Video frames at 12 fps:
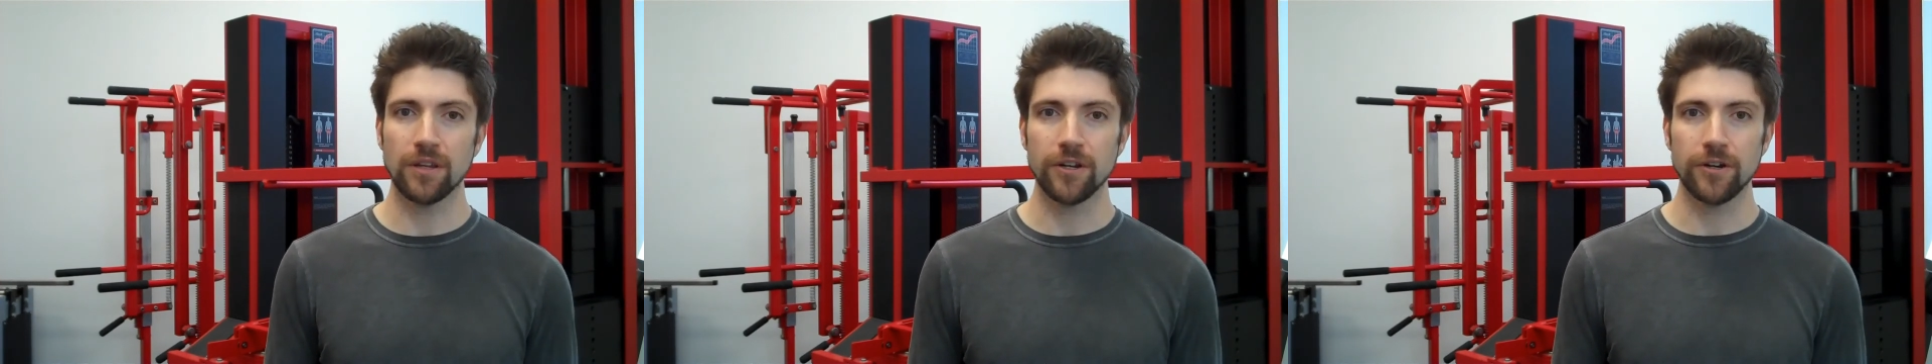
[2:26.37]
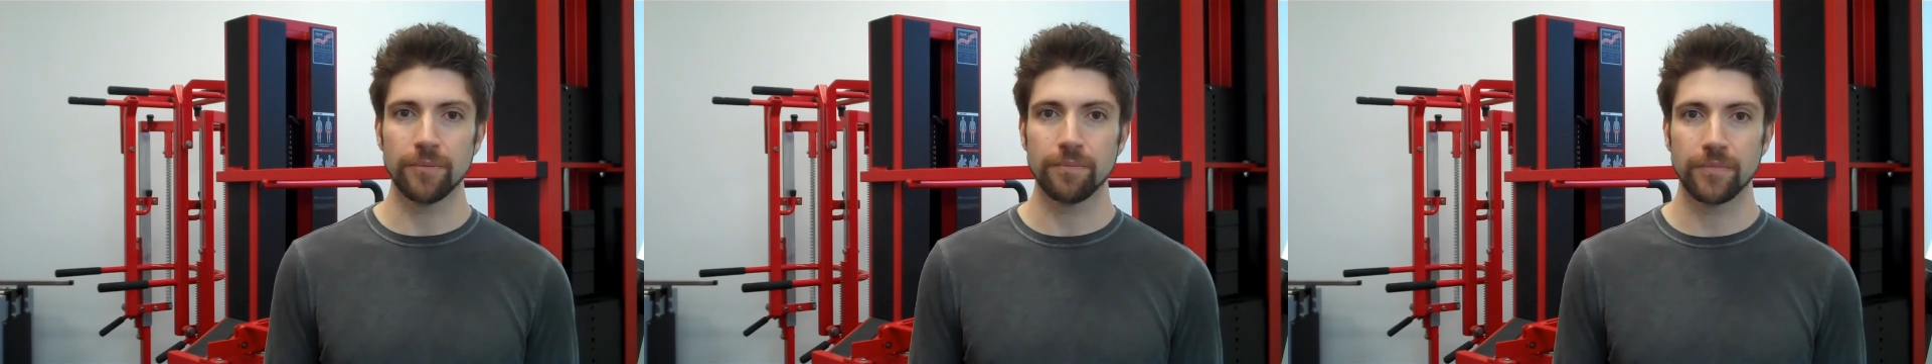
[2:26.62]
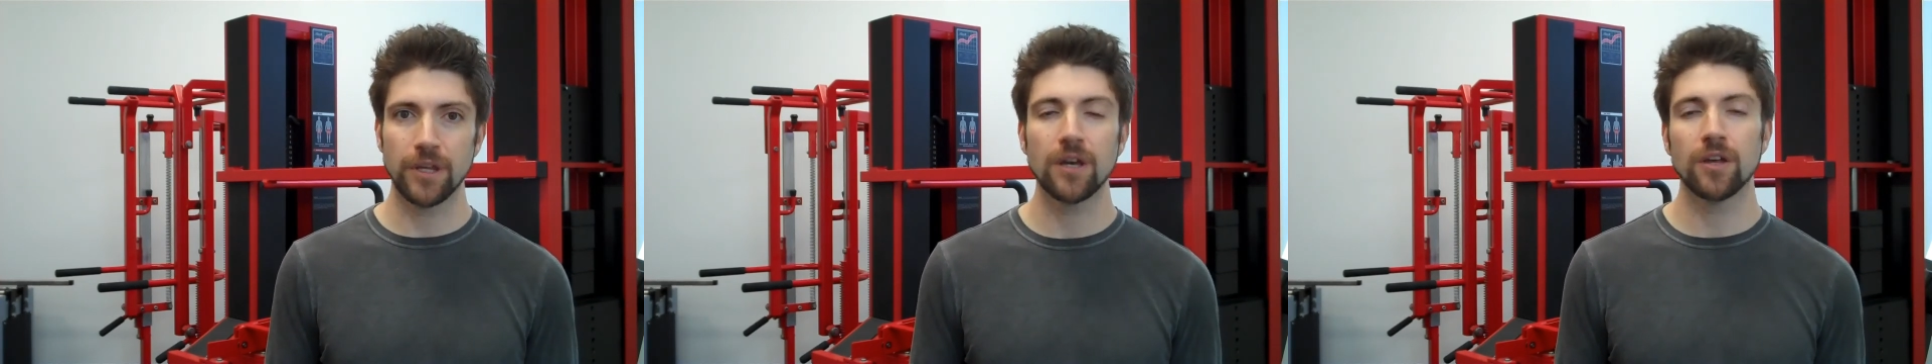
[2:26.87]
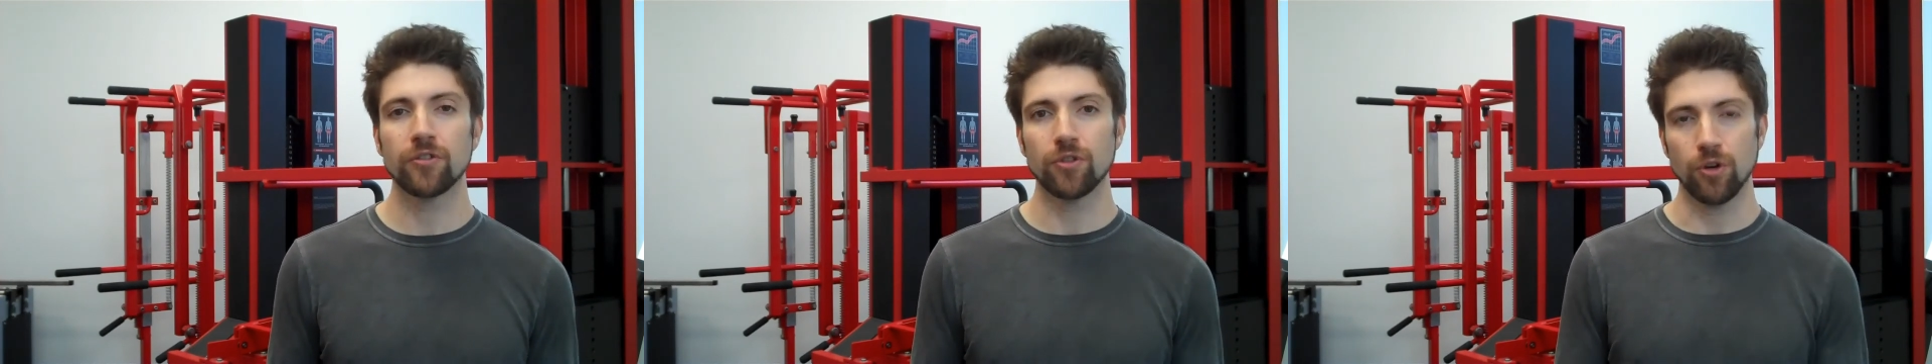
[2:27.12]
leaner.
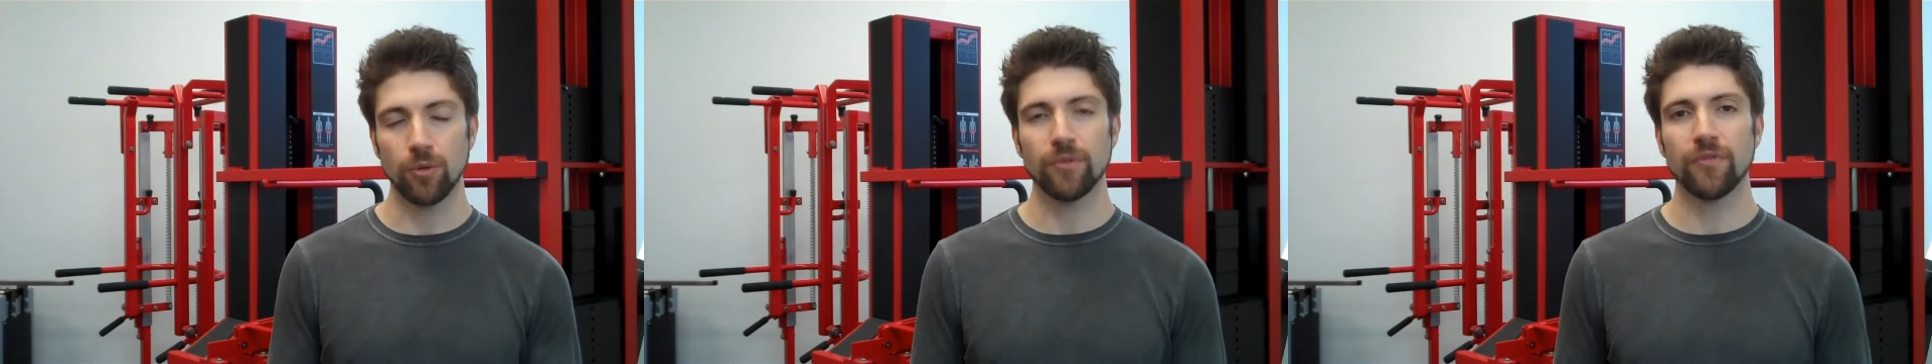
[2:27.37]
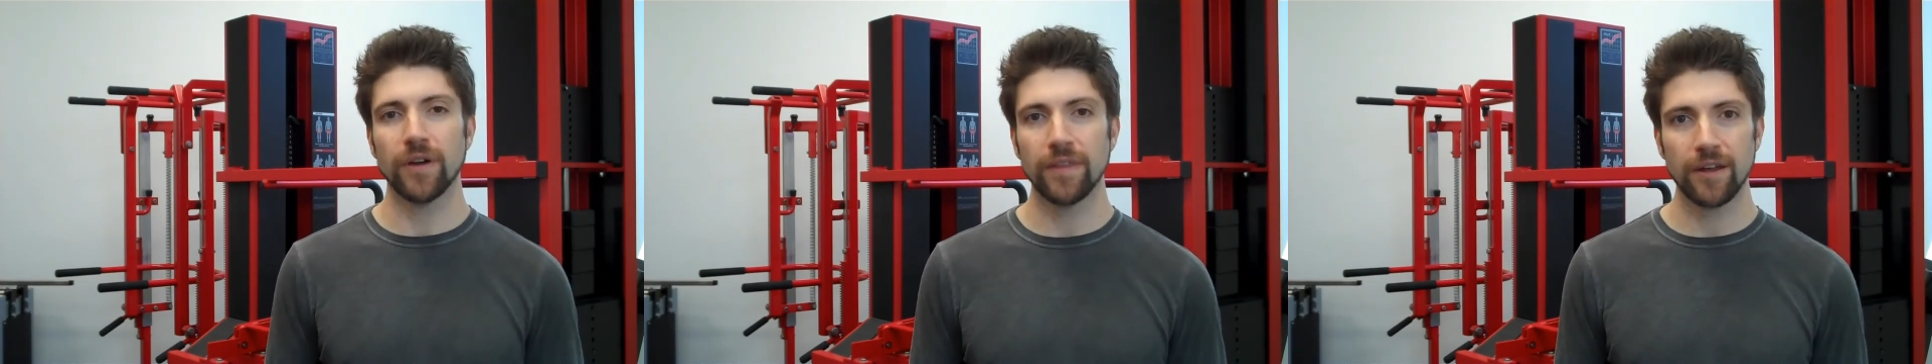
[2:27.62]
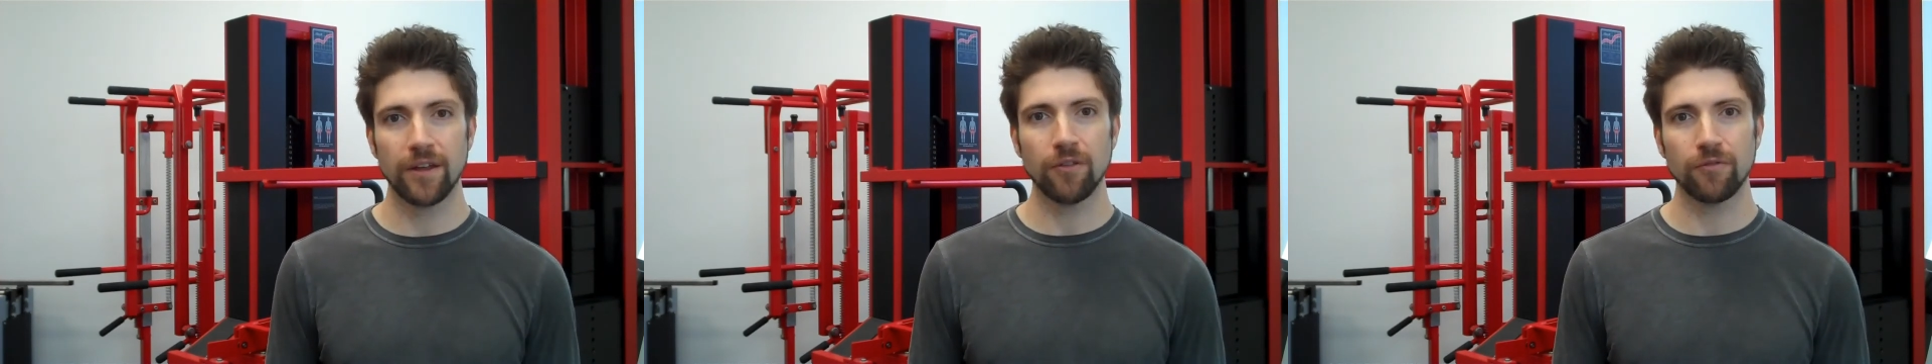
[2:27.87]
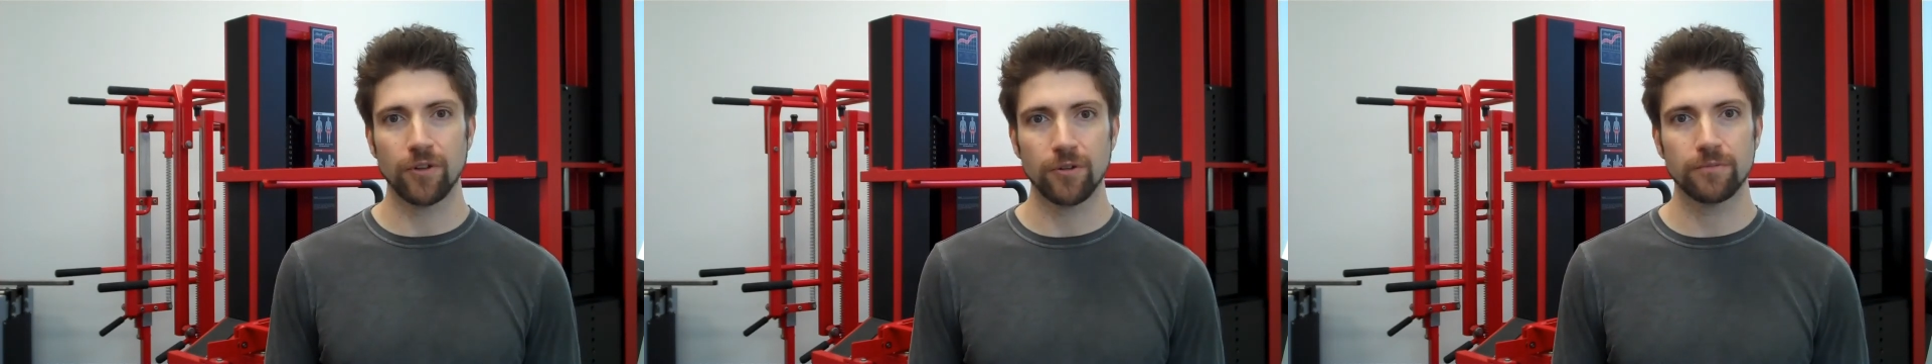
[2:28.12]
So I hope you find that
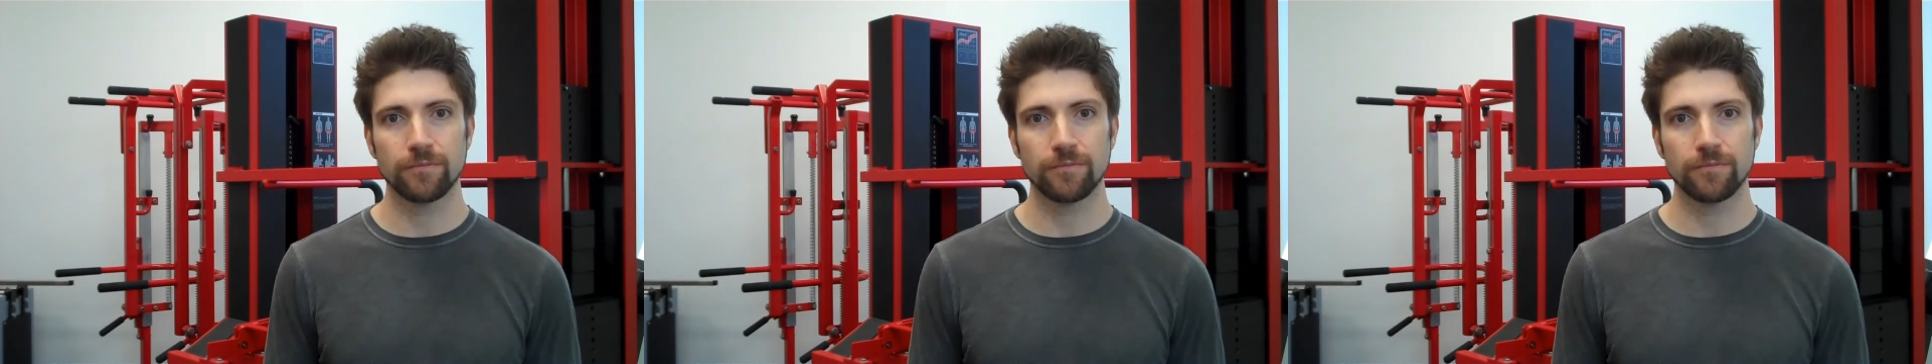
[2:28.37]
helpful.